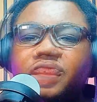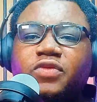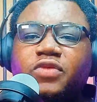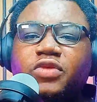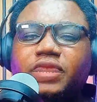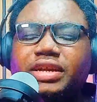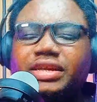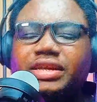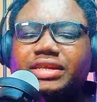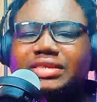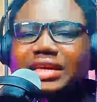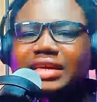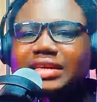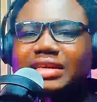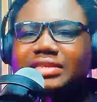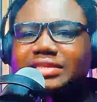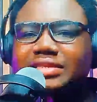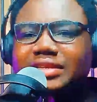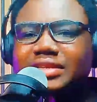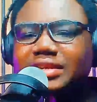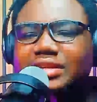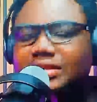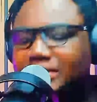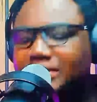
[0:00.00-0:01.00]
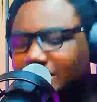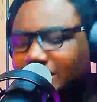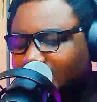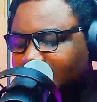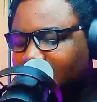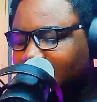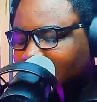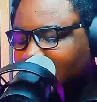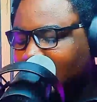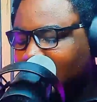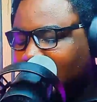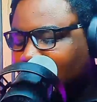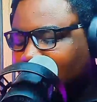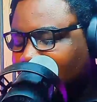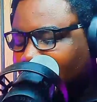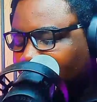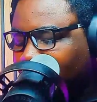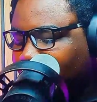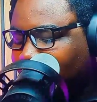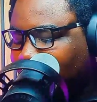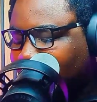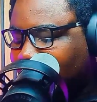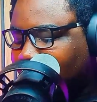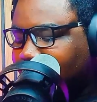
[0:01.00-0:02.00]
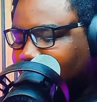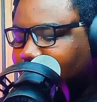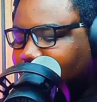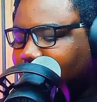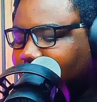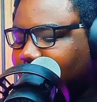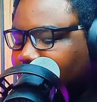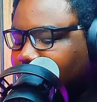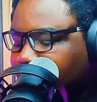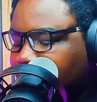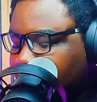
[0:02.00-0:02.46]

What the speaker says: the 10 cedis data package,